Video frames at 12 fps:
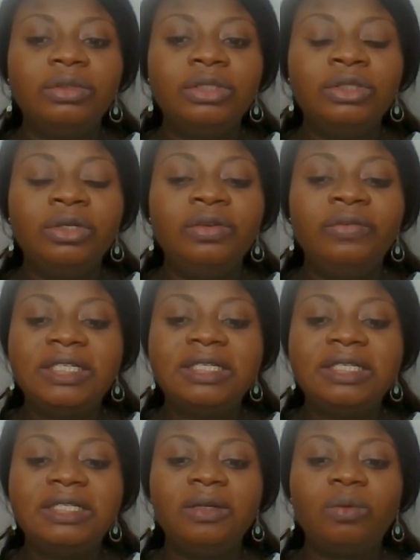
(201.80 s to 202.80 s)

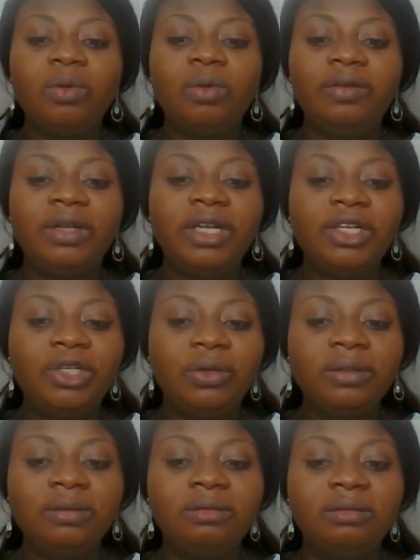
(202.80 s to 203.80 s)
university
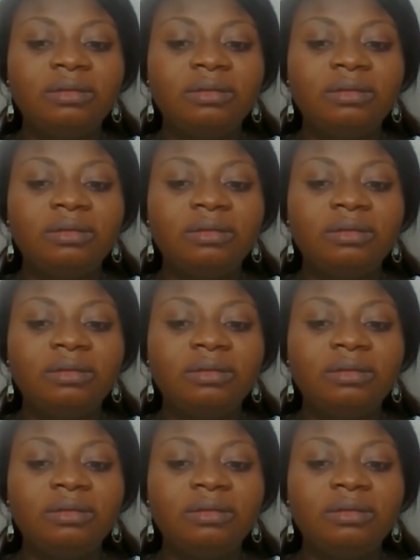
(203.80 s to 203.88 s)
qualification,